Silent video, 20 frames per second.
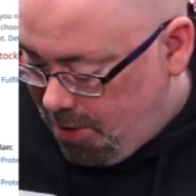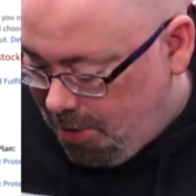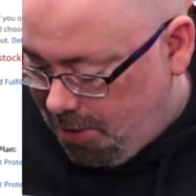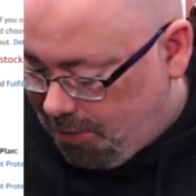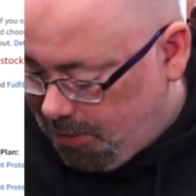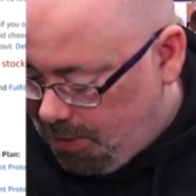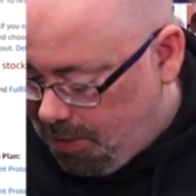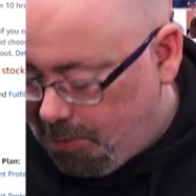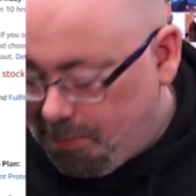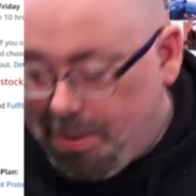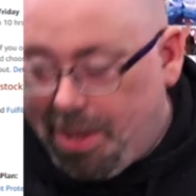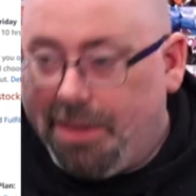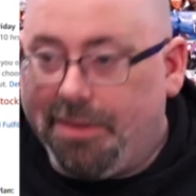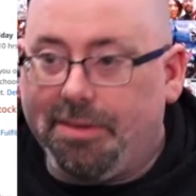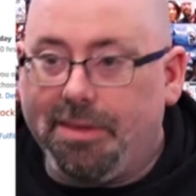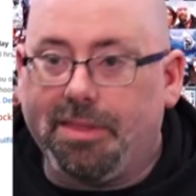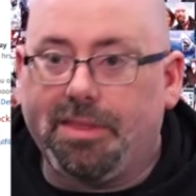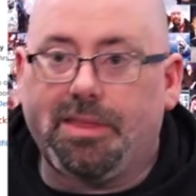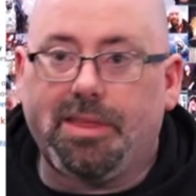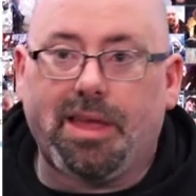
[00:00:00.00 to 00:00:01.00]
it's an
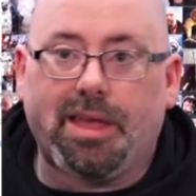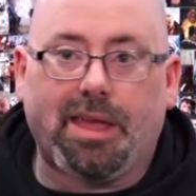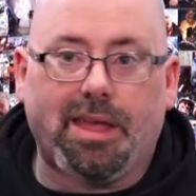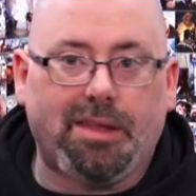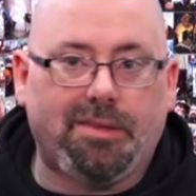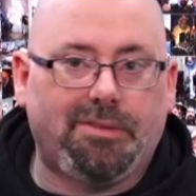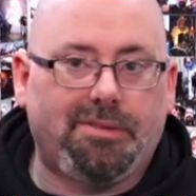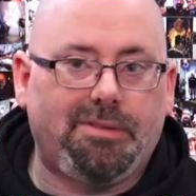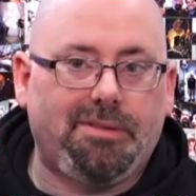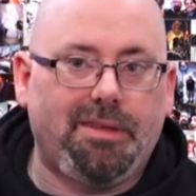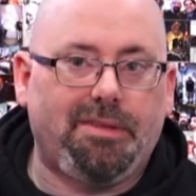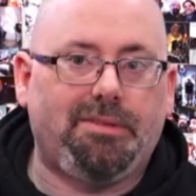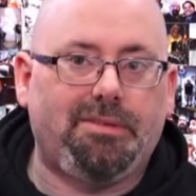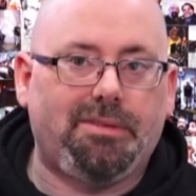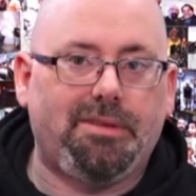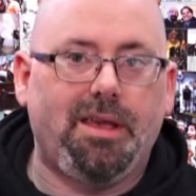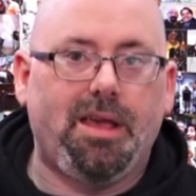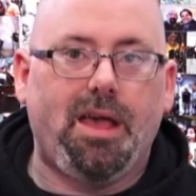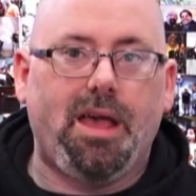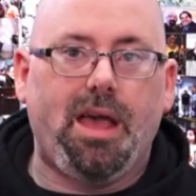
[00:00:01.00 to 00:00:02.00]
amazing thing. It
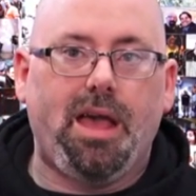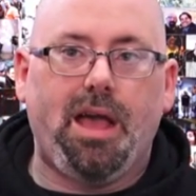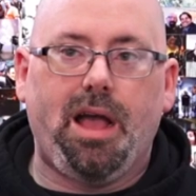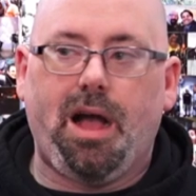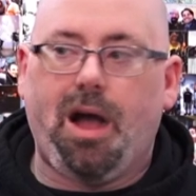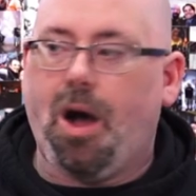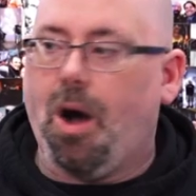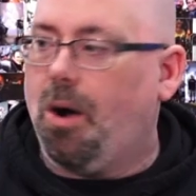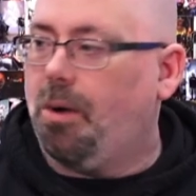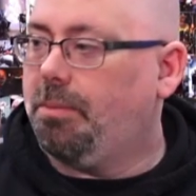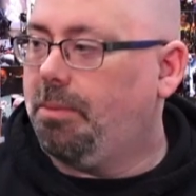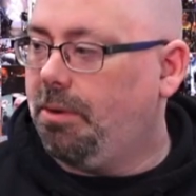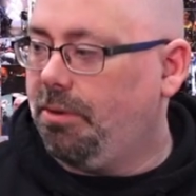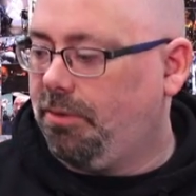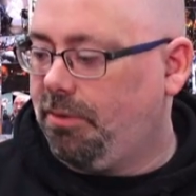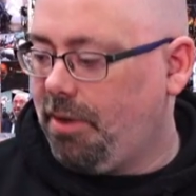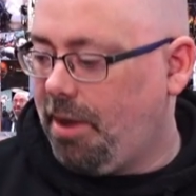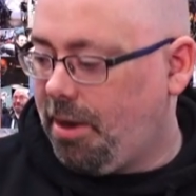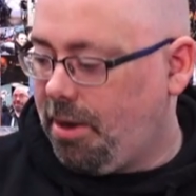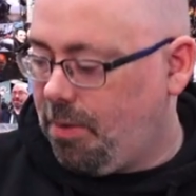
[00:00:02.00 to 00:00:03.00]
sits
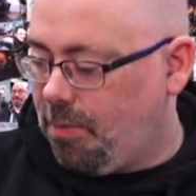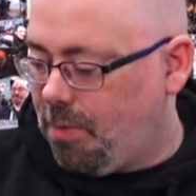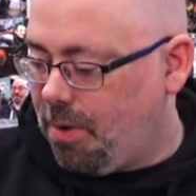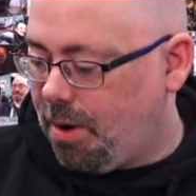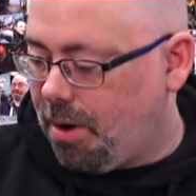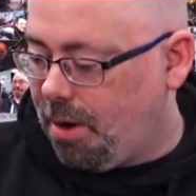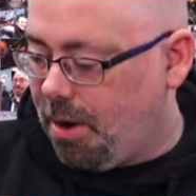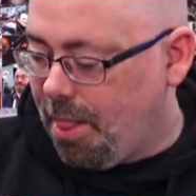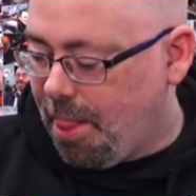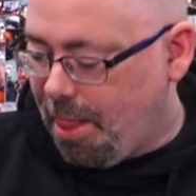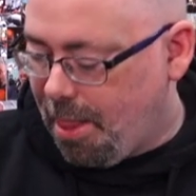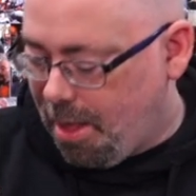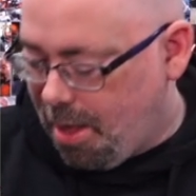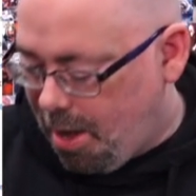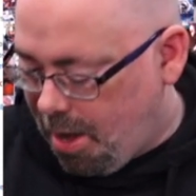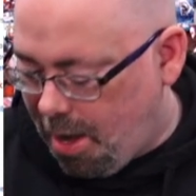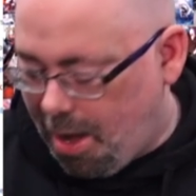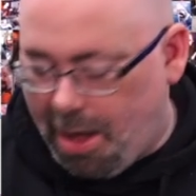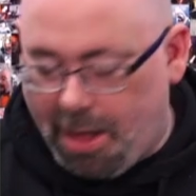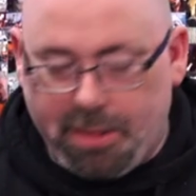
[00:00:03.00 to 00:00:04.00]
almost anywhere.
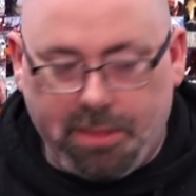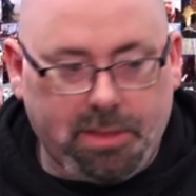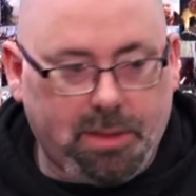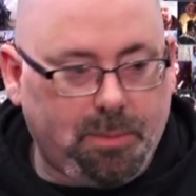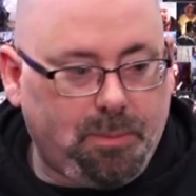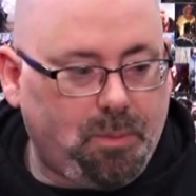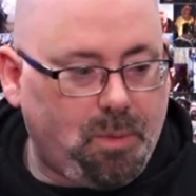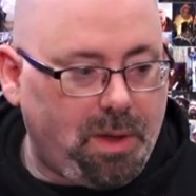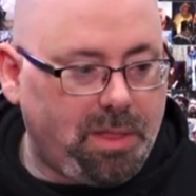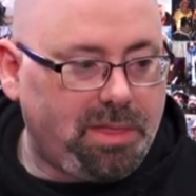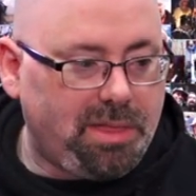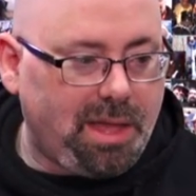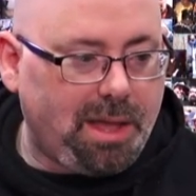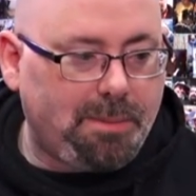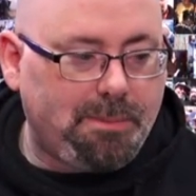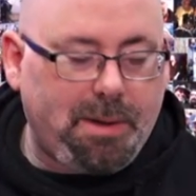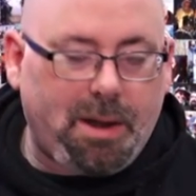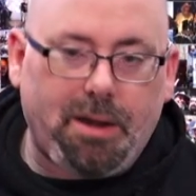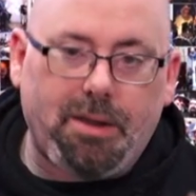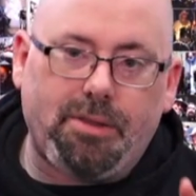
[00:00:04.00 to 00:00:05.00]
The one
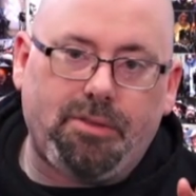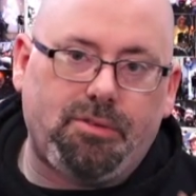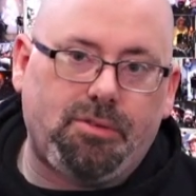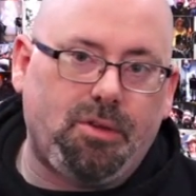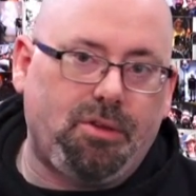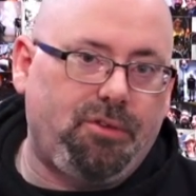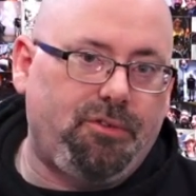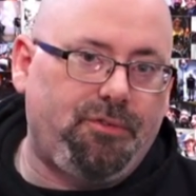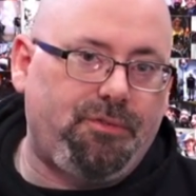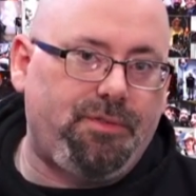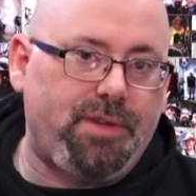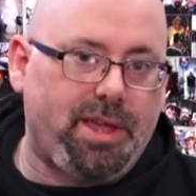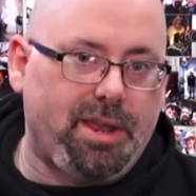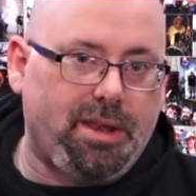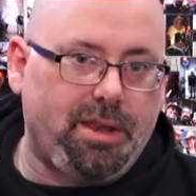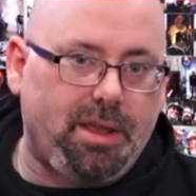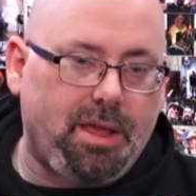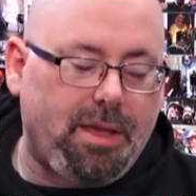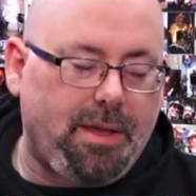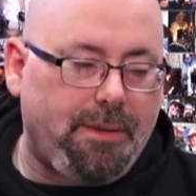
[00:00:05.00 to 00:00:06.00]
thing about it is those
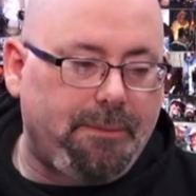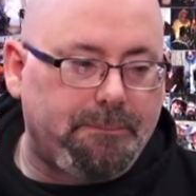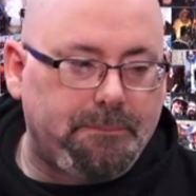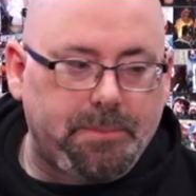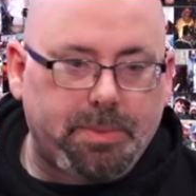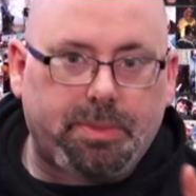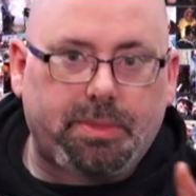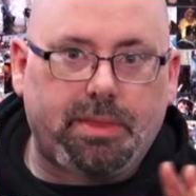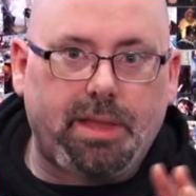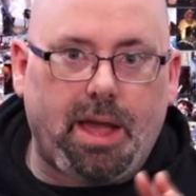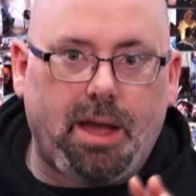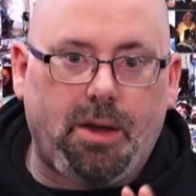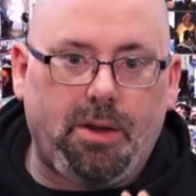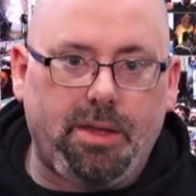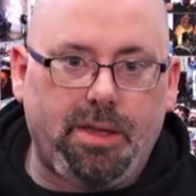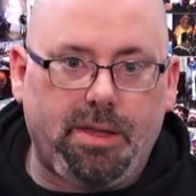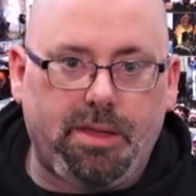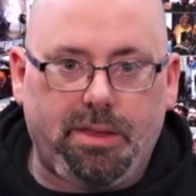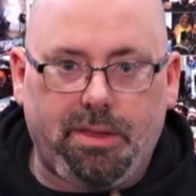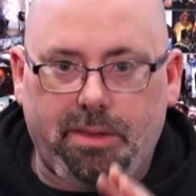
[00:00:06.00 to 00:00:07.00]
feet. Now,
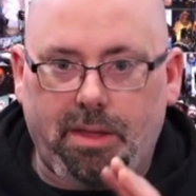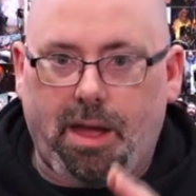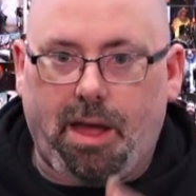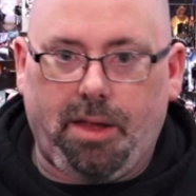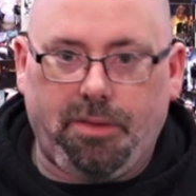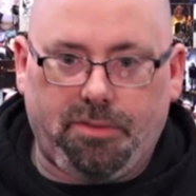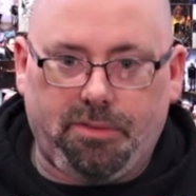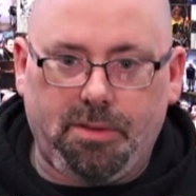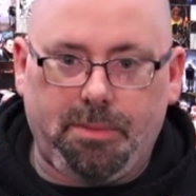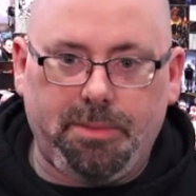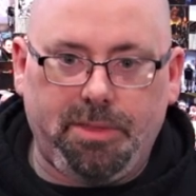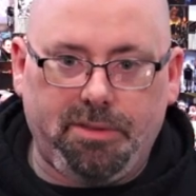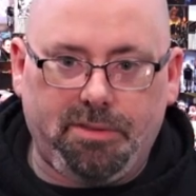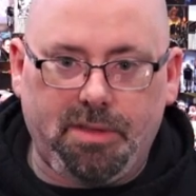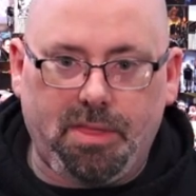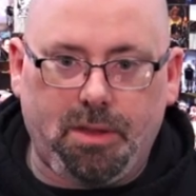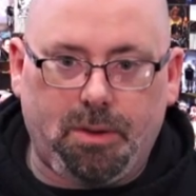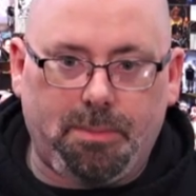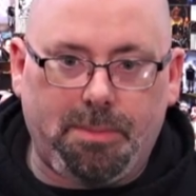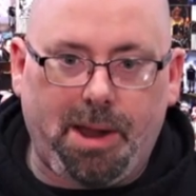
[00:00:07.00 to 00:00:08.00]
on some of
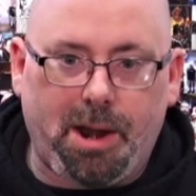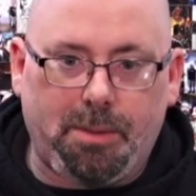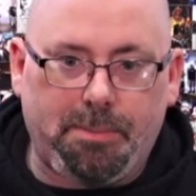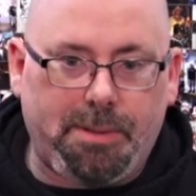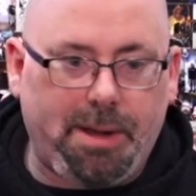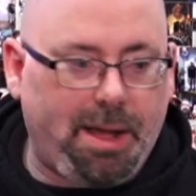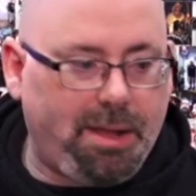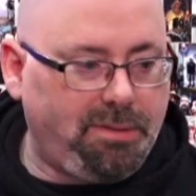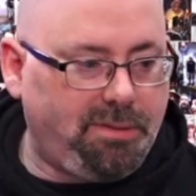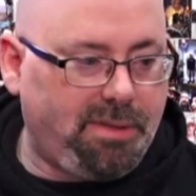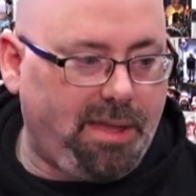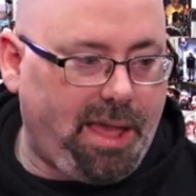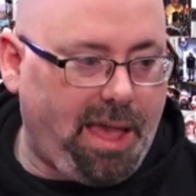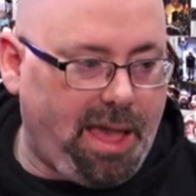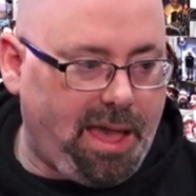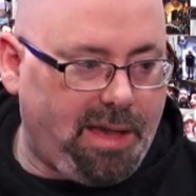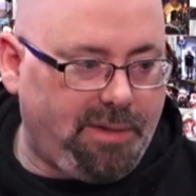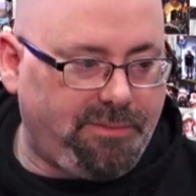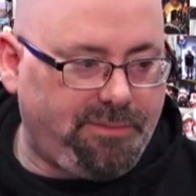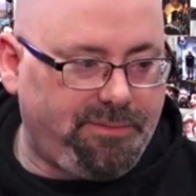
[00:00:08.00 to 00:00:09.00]
these other monopods, they
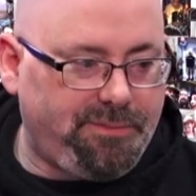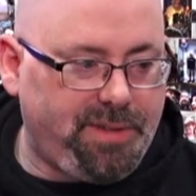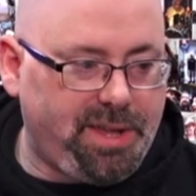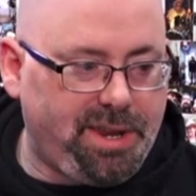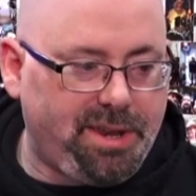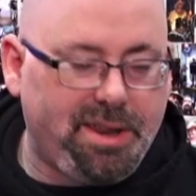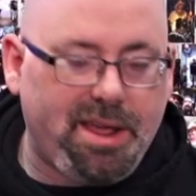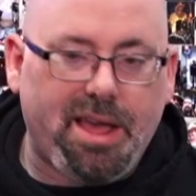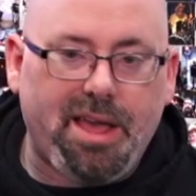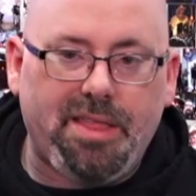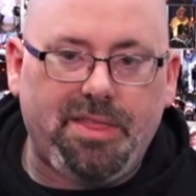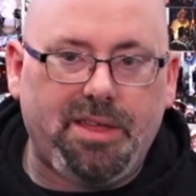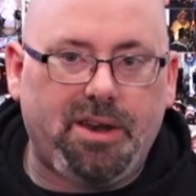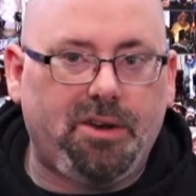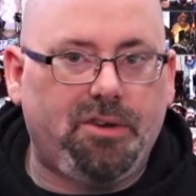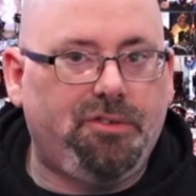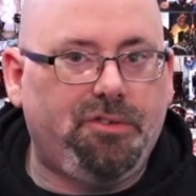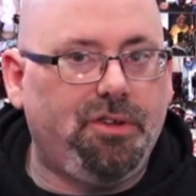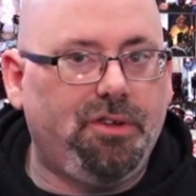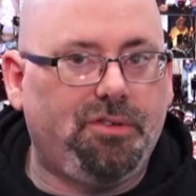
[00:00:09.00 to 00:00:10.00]
have feet
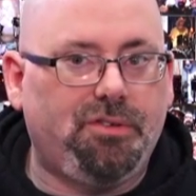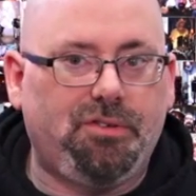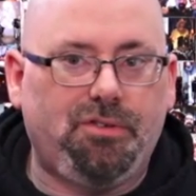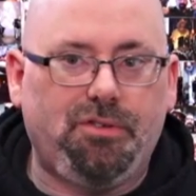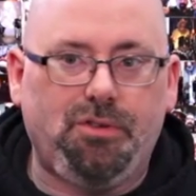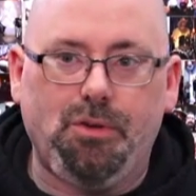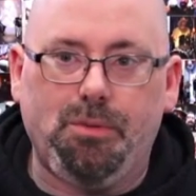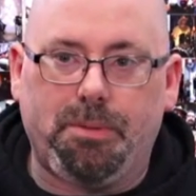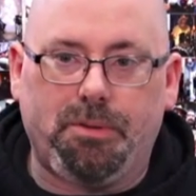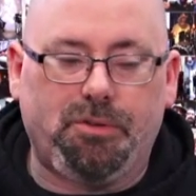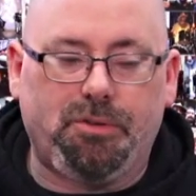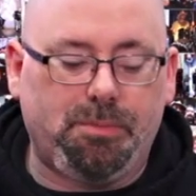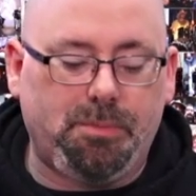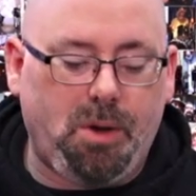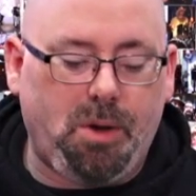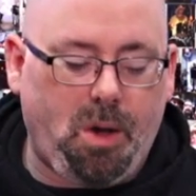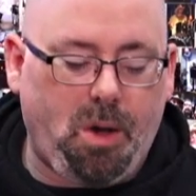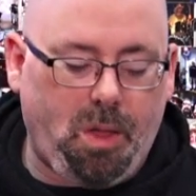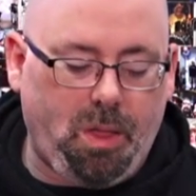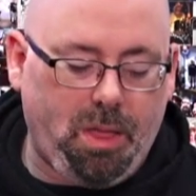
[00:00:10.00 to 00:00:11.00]
that are just super
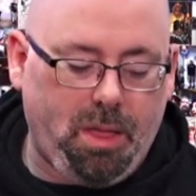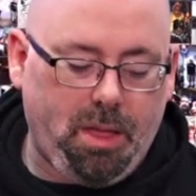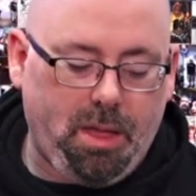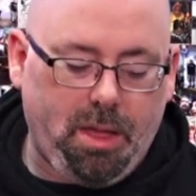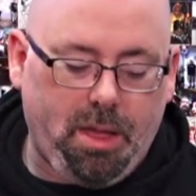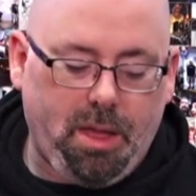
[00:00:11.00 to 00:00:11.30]
small,